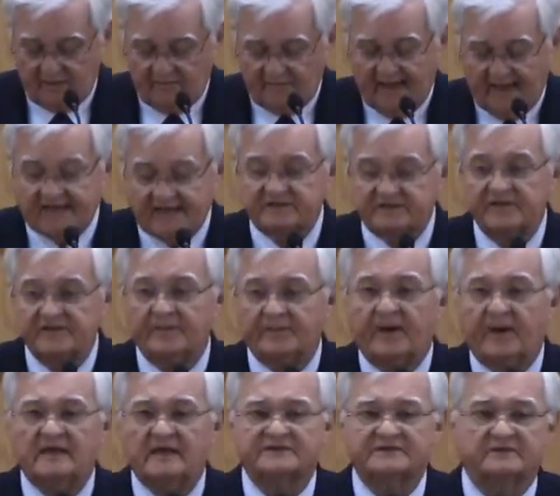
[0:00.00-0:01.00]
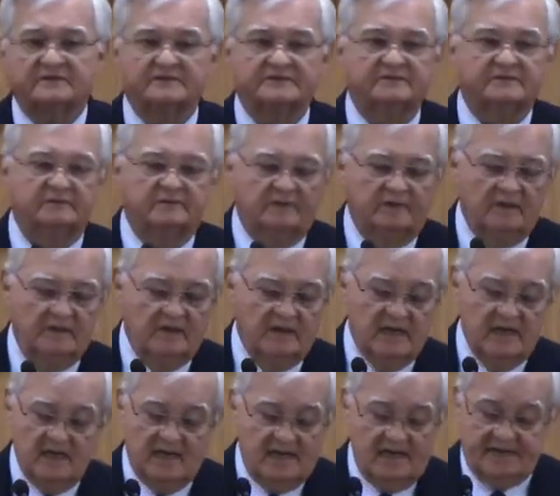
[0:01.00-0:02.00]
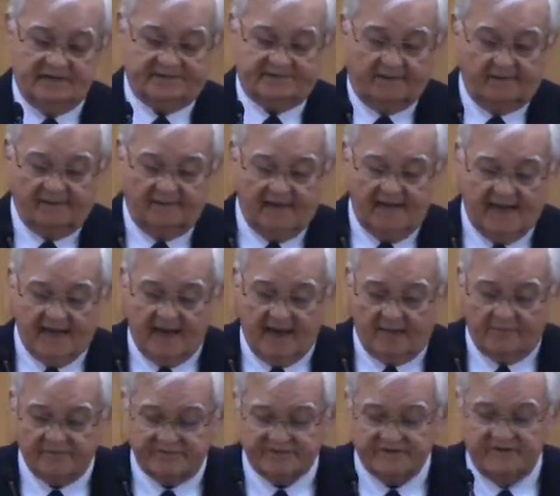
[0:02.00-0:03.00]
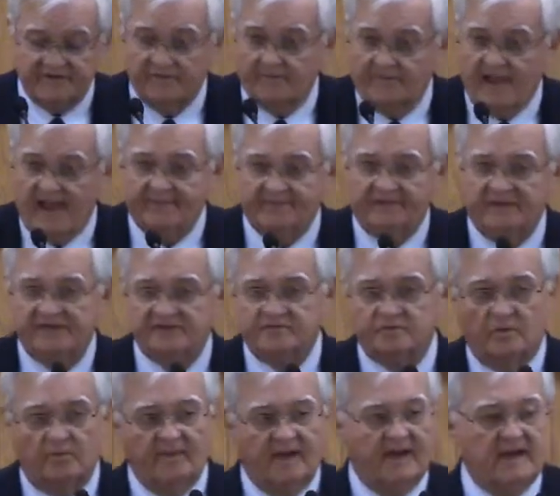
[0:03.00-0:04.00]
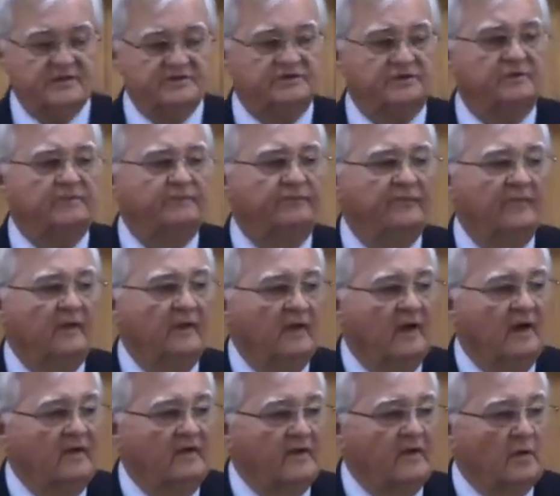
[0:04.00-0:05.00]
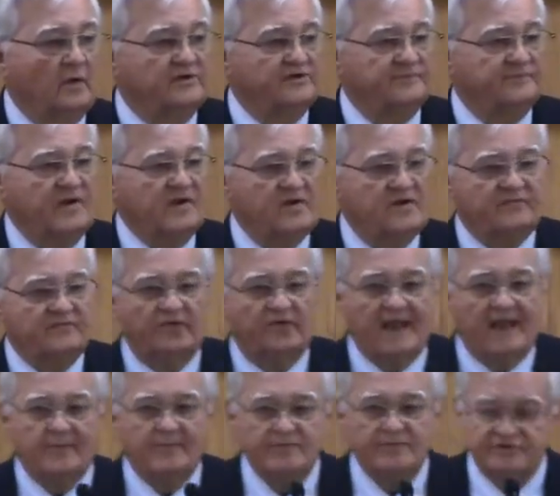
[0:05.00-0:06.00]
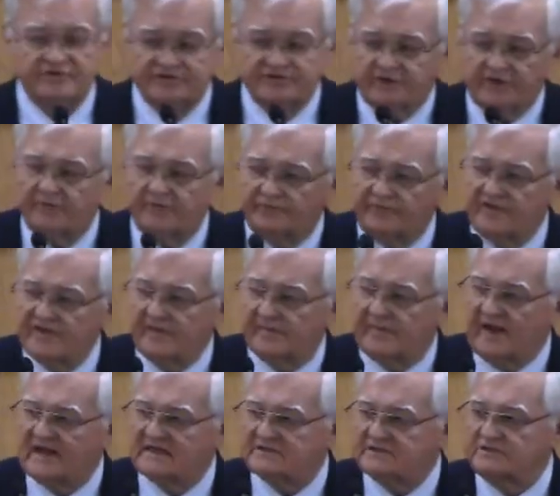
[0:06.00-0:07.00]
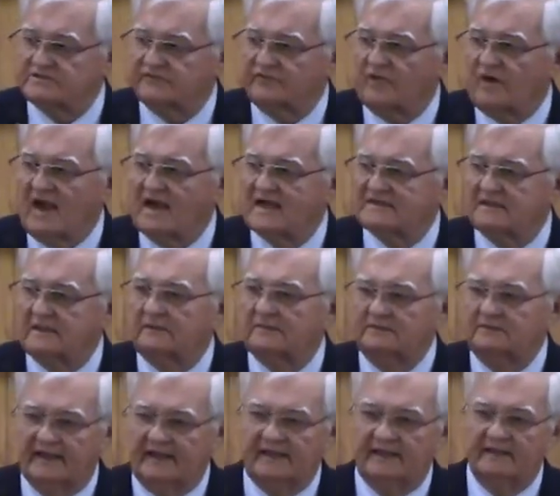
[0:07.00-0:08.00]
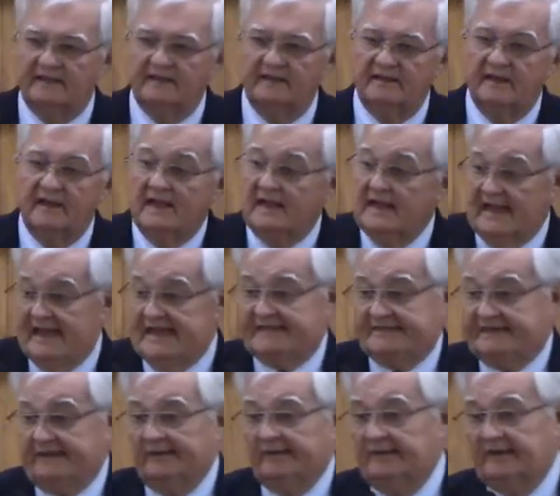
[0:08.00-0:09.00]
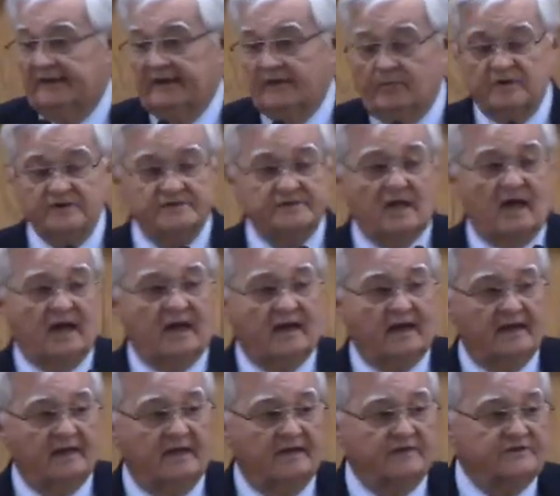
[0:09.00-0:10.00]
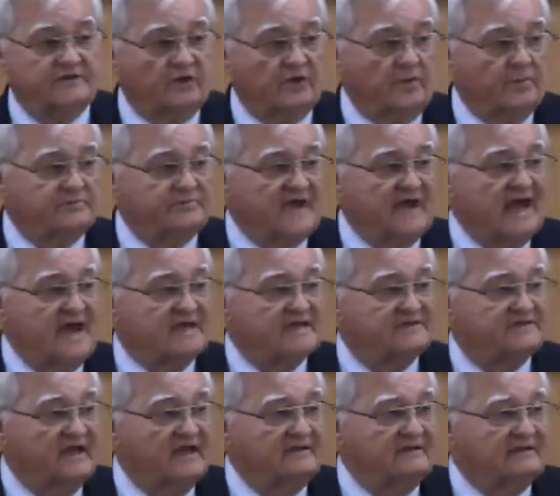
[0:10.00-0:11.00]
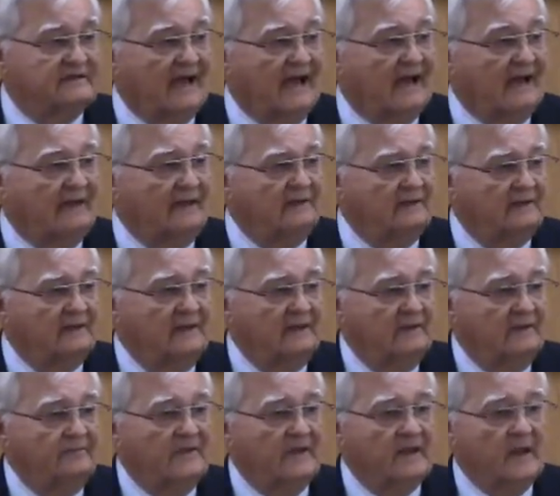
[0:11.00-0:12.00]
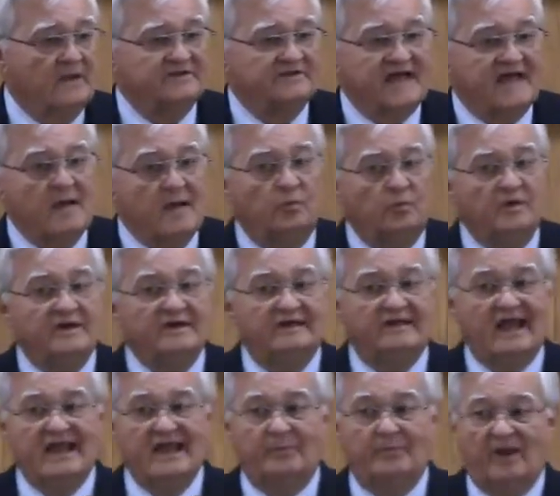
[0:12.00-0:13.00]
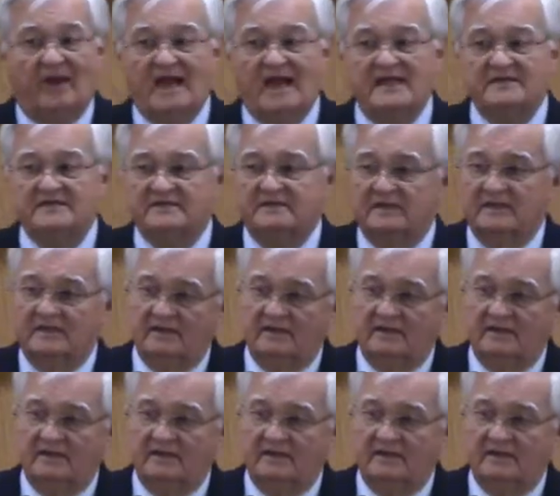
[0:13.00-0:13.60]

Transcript: the hands of the apostles. He certainly had not received the baptismal measure of the Holy Spirit, for that was reserved for the apostles of Christ only. He certainly was not an uncircumcised Gentile because that wouldn't take place